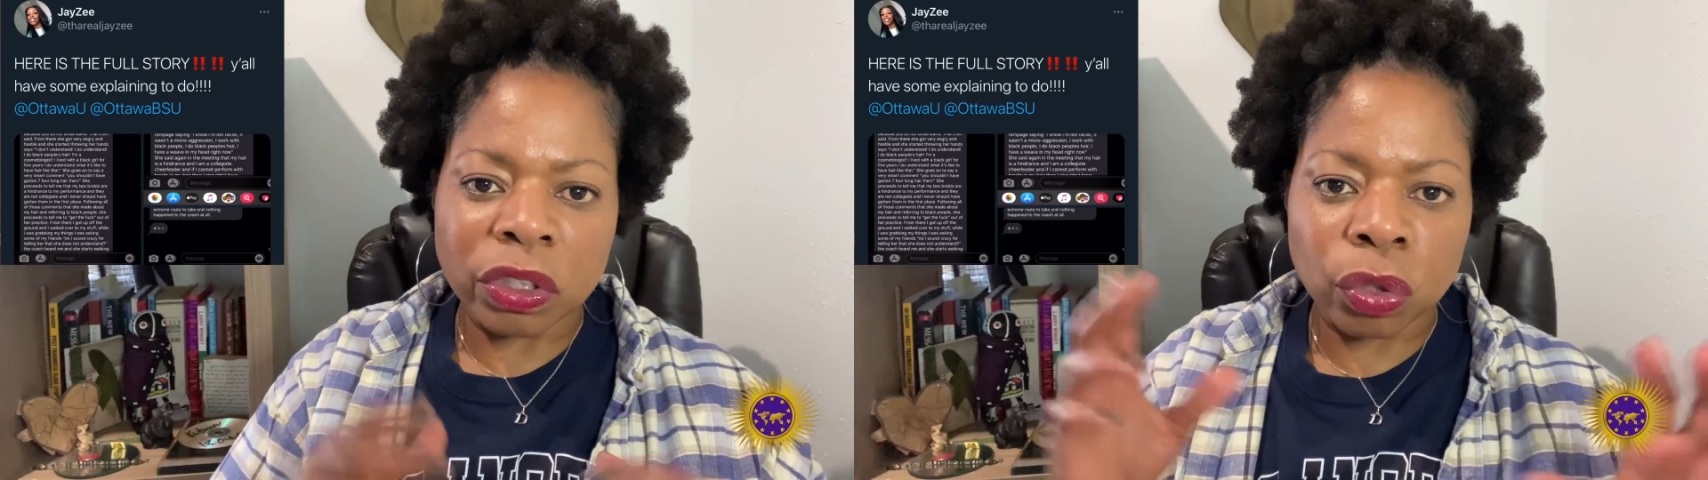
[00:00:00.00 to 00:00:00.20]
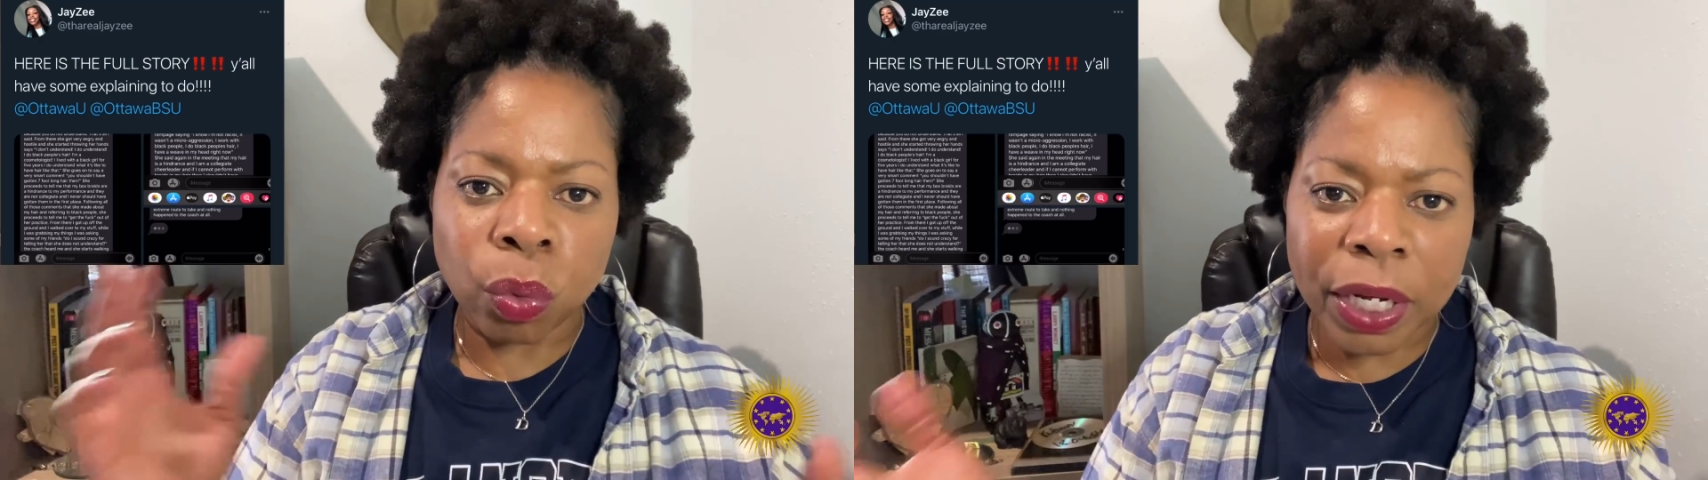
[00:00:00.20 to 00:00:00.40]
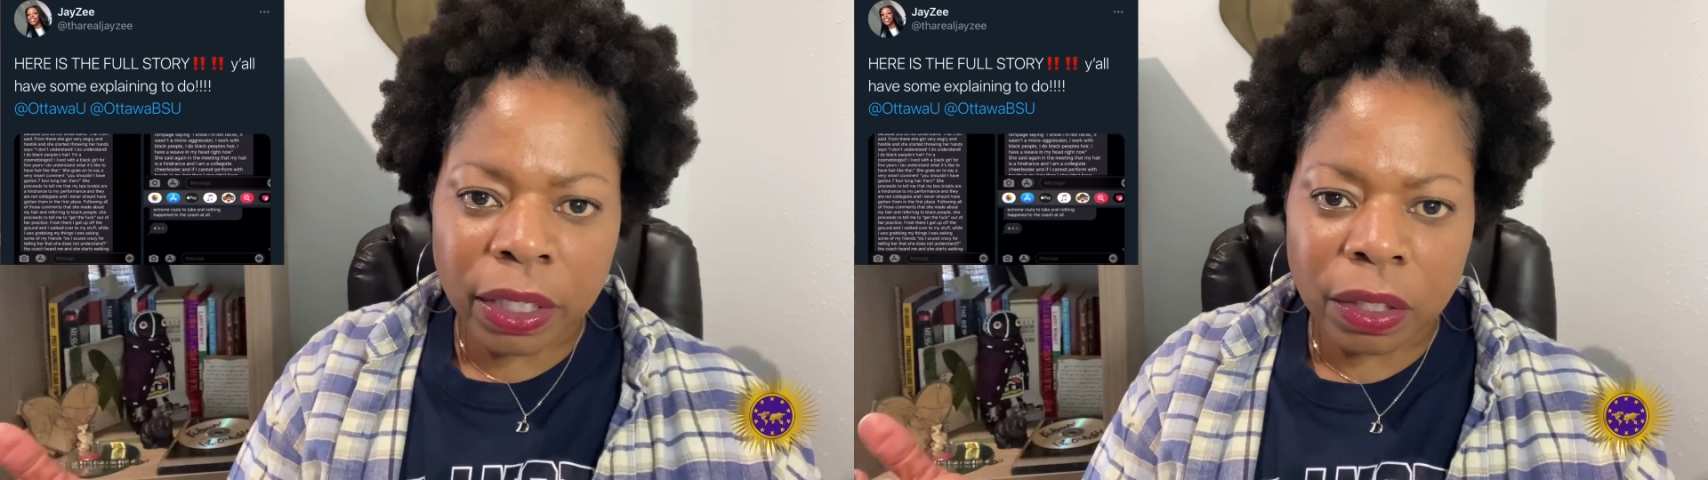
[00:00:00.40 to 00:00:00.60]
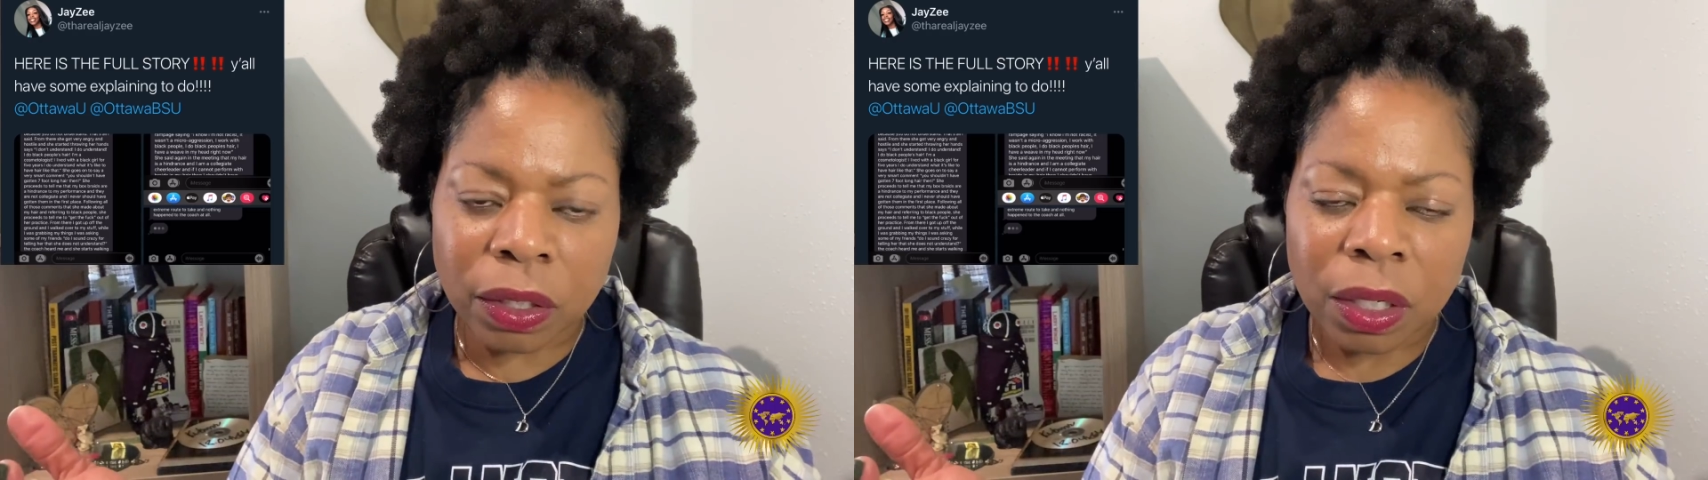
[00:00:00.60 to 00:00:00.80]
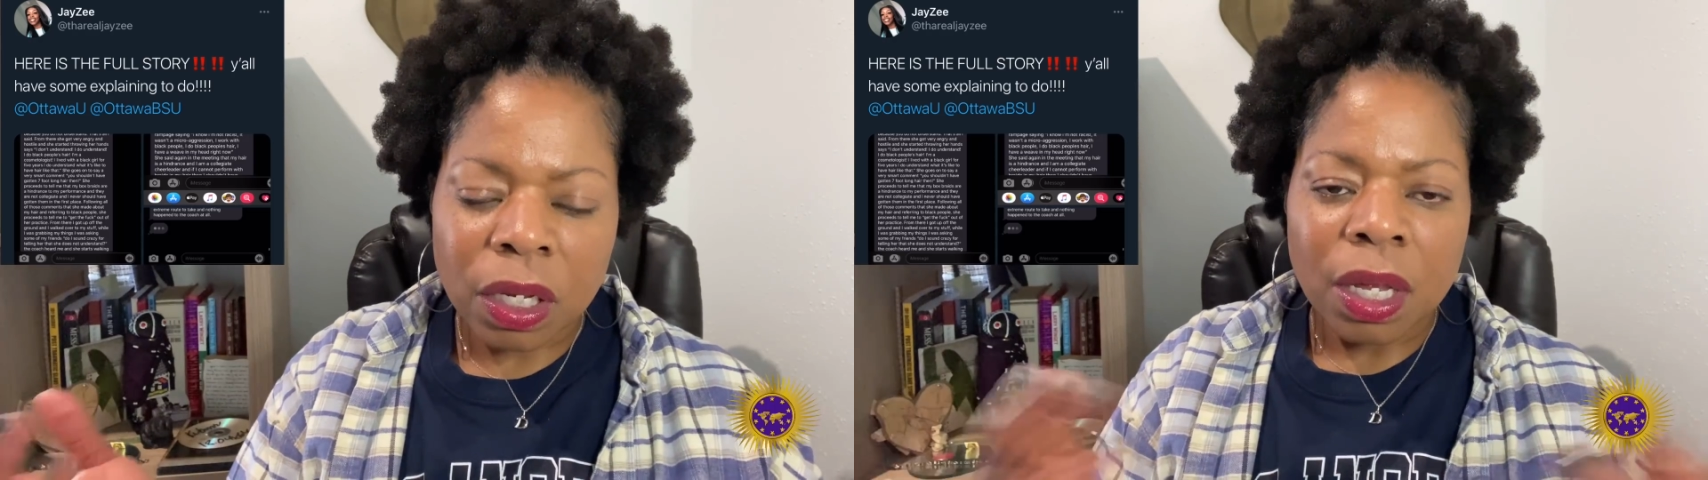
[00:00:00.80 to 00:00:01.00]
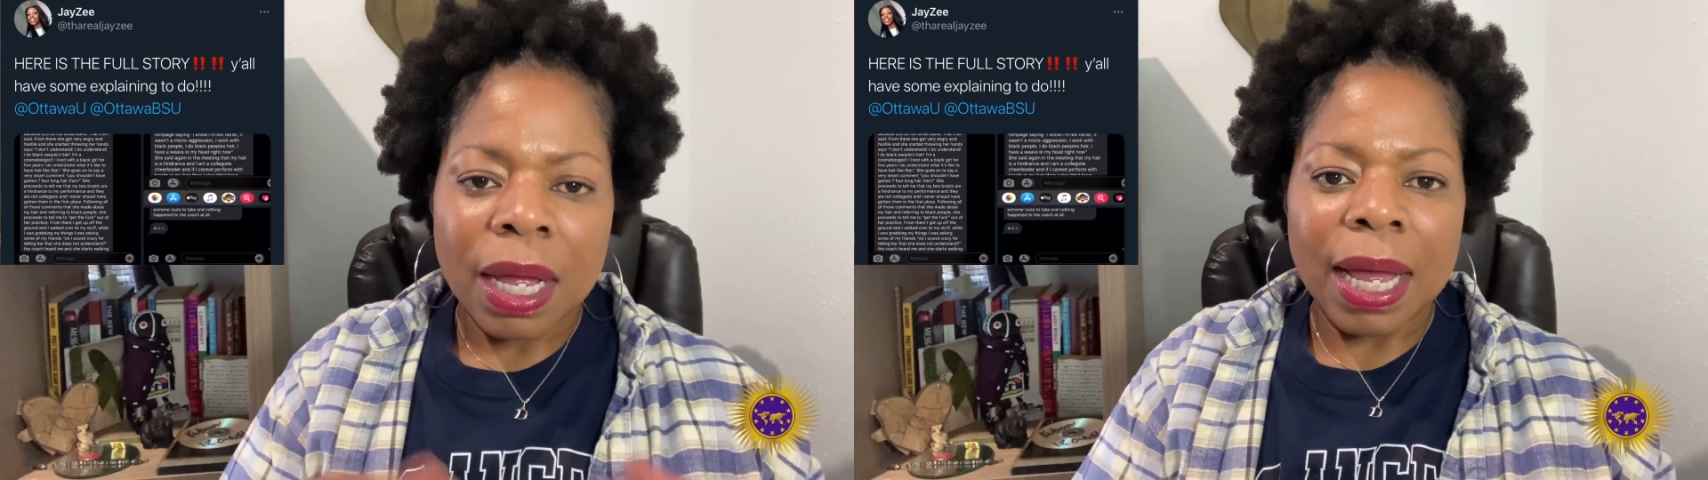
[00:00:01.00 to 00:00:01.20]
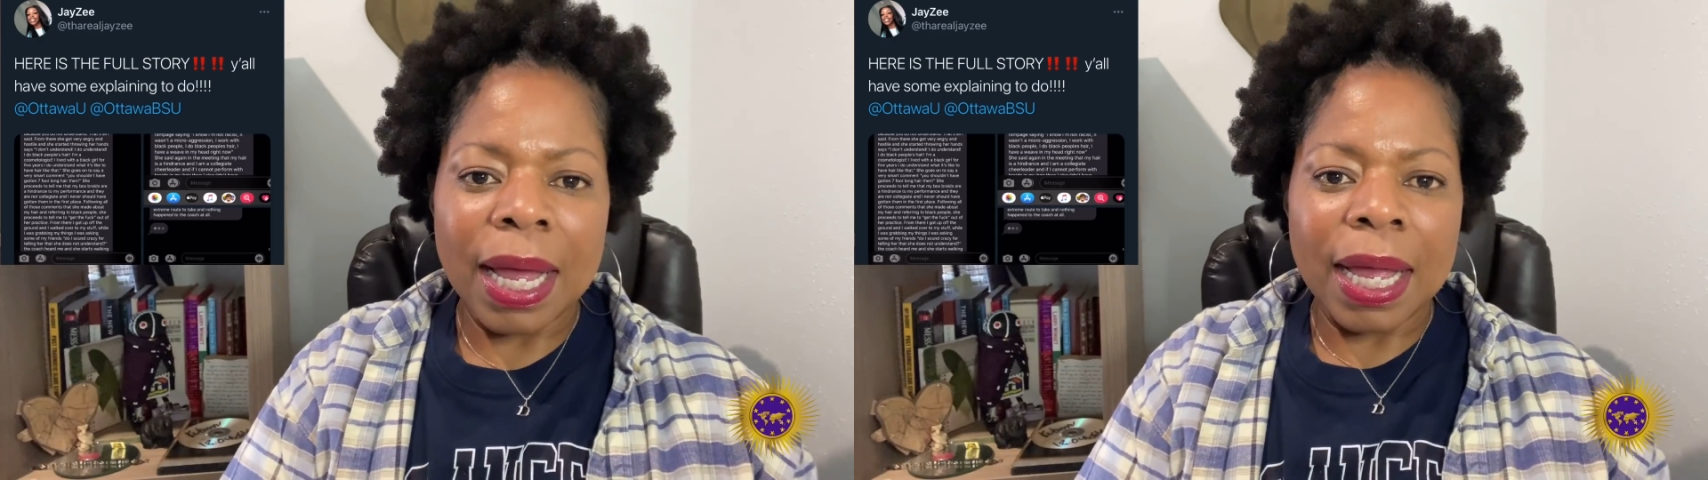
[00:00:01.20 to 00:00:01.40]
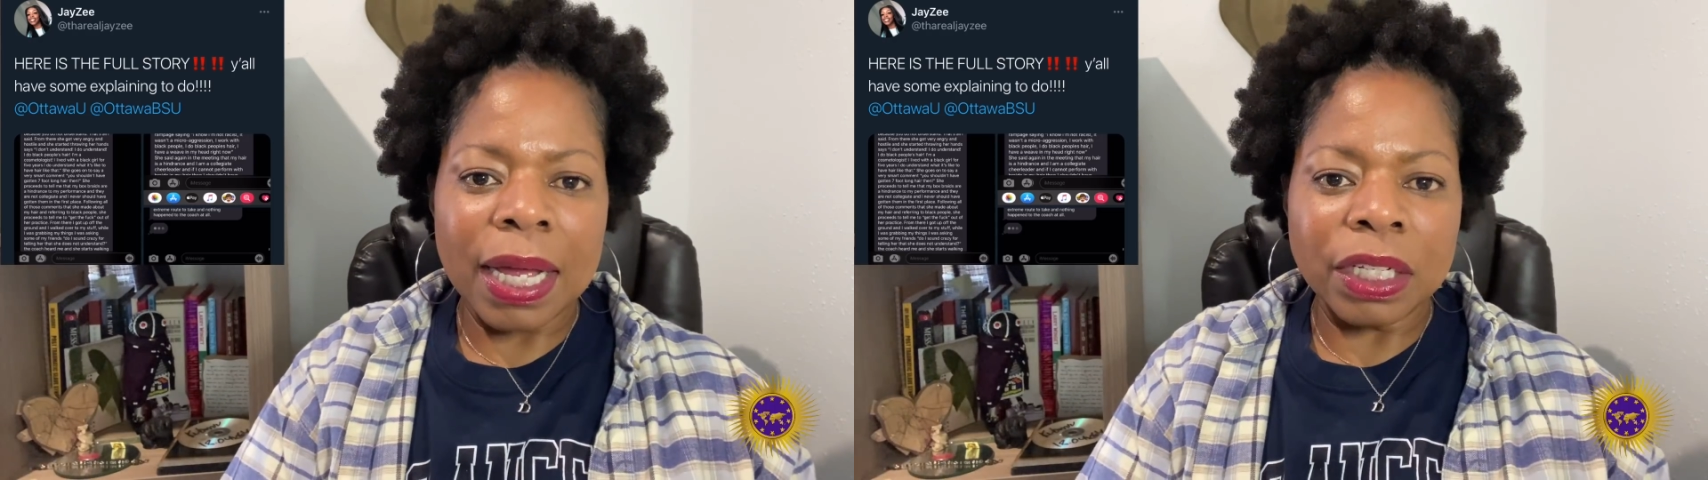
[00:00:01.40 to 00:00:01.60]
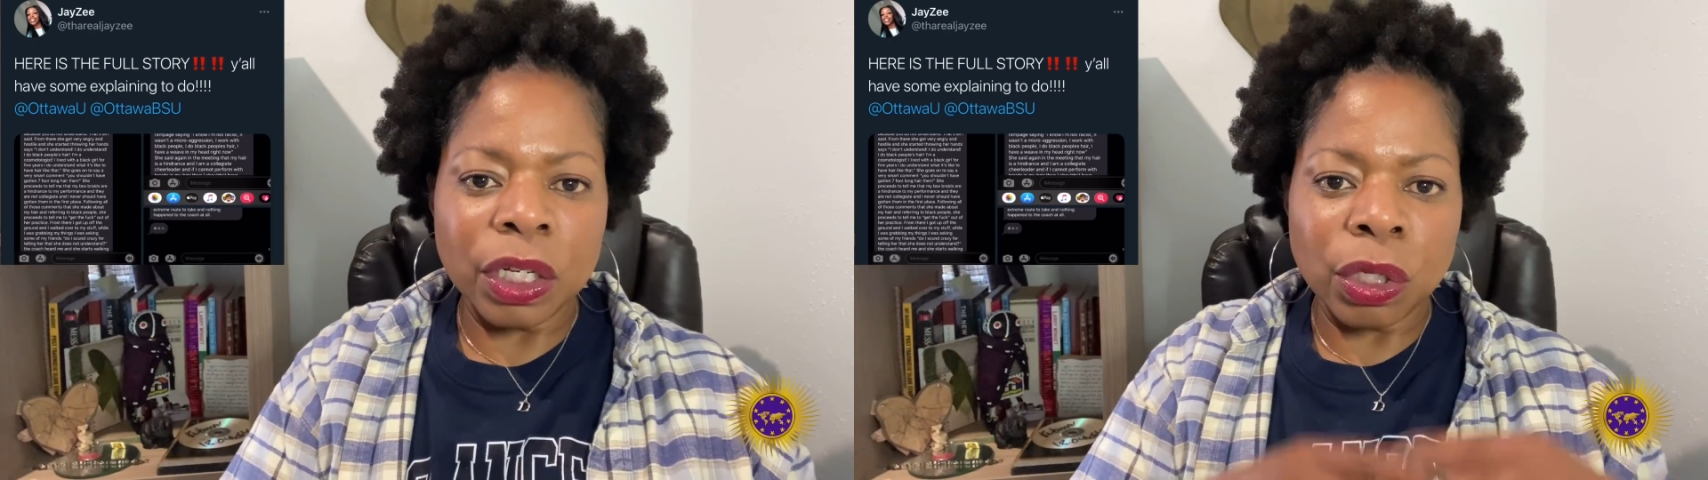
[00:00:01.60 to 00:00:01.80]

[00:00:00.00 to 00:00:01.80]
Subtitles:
Twitter and,